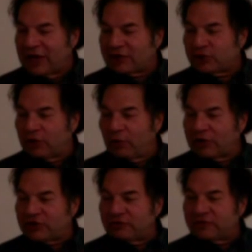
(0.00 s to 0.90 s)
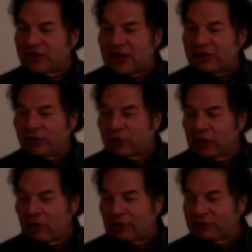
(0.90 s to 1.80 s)
sure what you've done, you can go
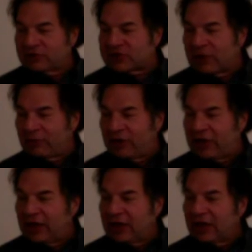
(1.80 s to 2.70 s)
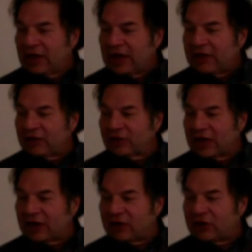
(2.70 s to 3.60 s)
under Summary, and you'll get
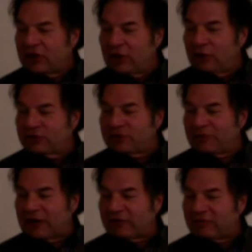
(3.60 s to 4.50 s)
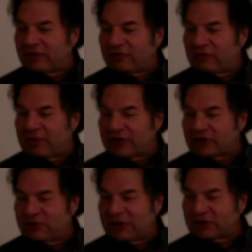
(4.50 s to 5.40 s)
a huge amount of information
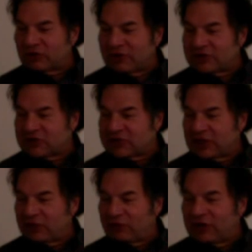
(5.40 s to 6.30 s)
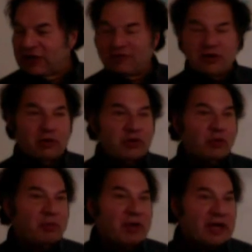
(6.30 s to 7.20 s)
about choices that you didn't even know you were
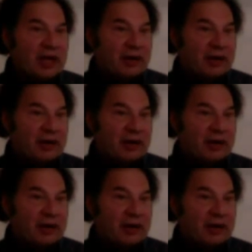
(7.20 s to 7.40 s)
making.